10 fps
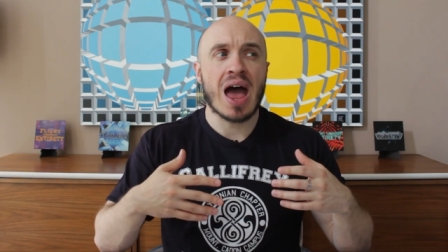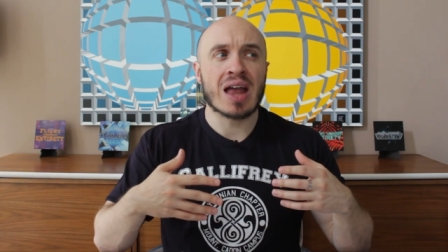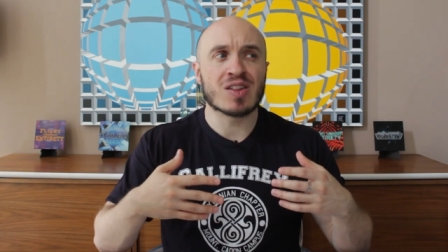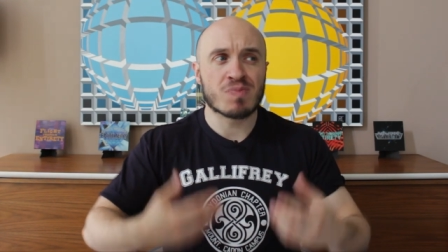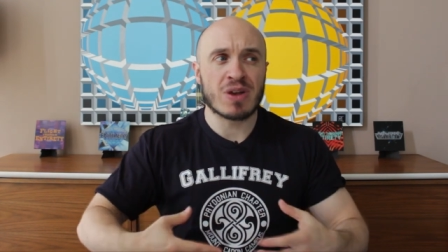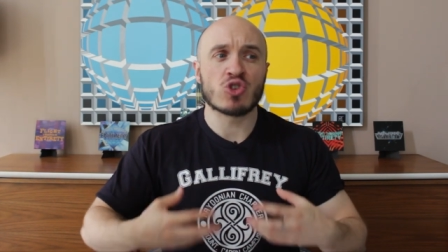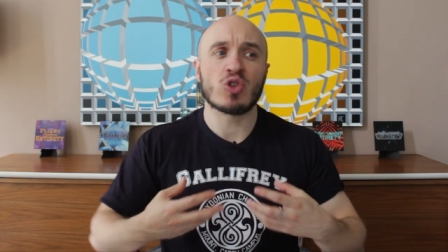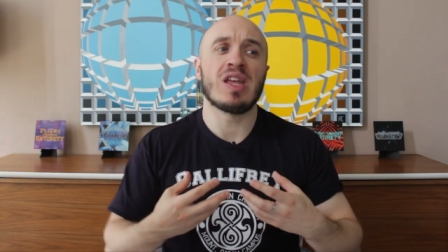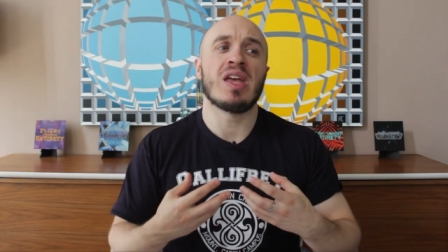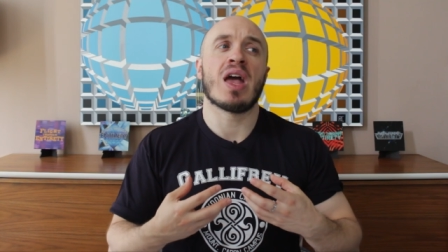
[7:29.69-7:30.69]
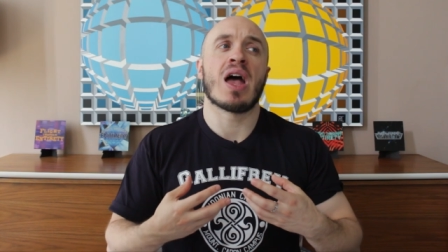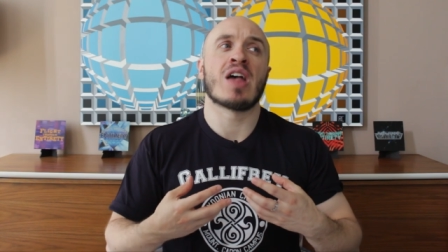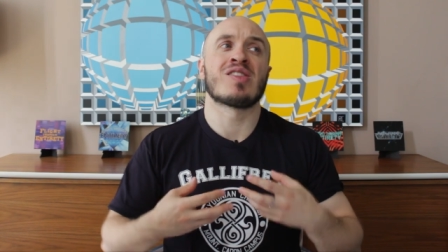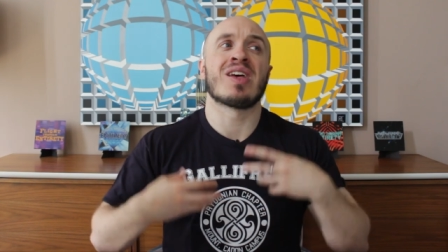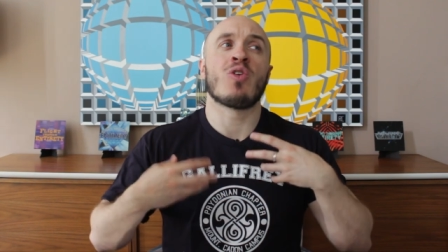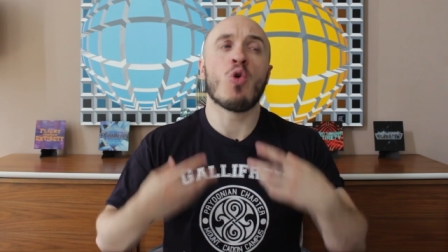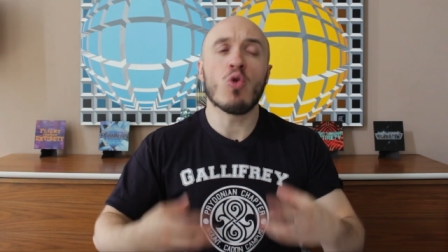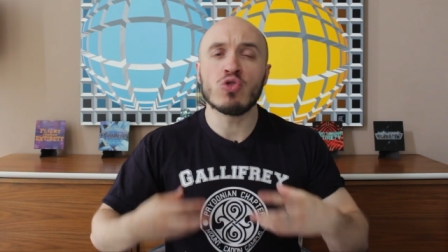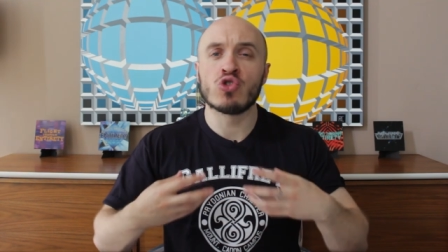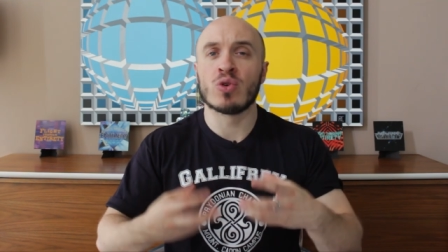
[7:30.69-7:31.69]
And especially as they're
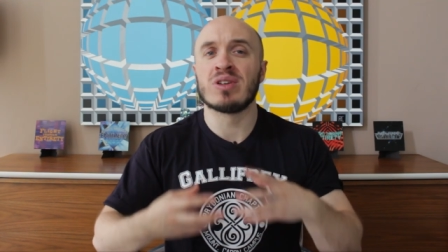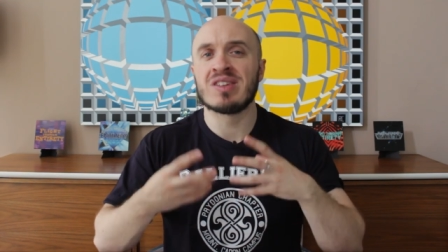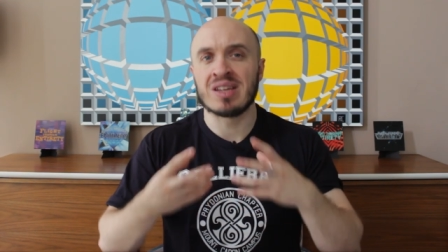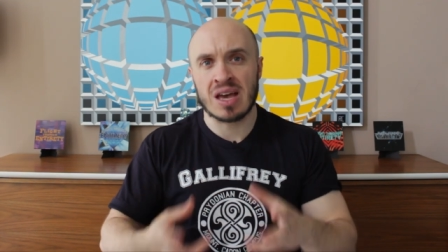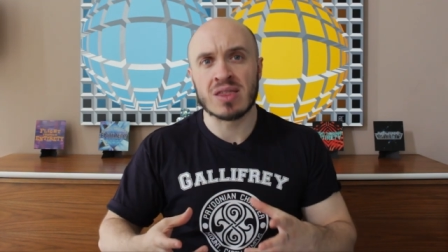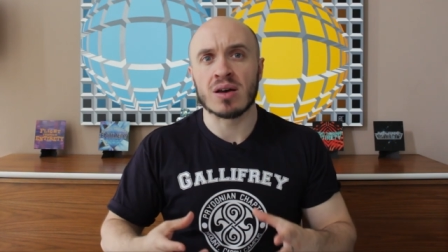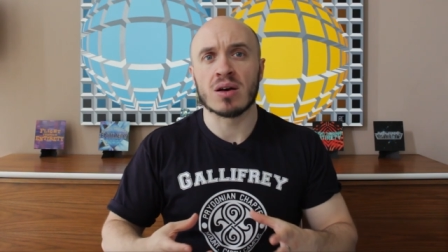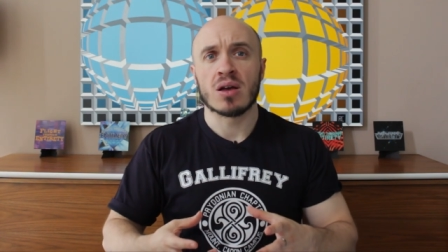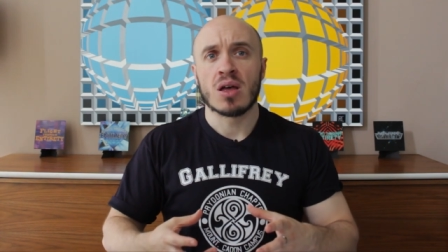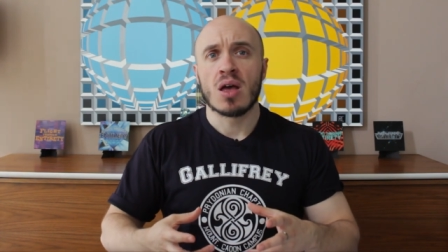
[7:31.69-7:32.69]
all joined together